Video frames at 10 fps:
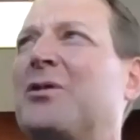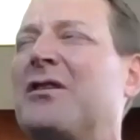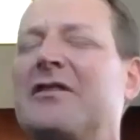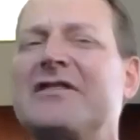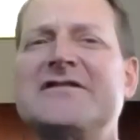
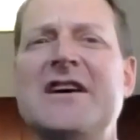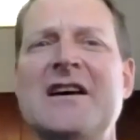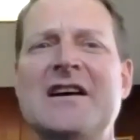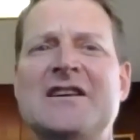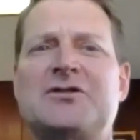progress,
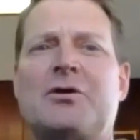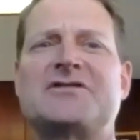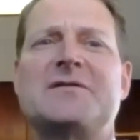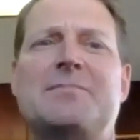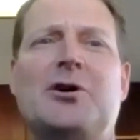
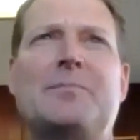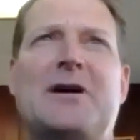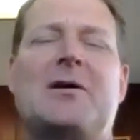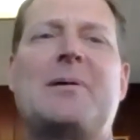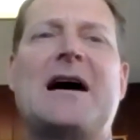towards the Build
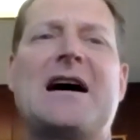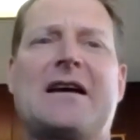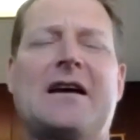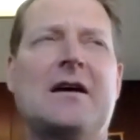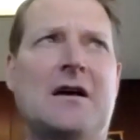Better Back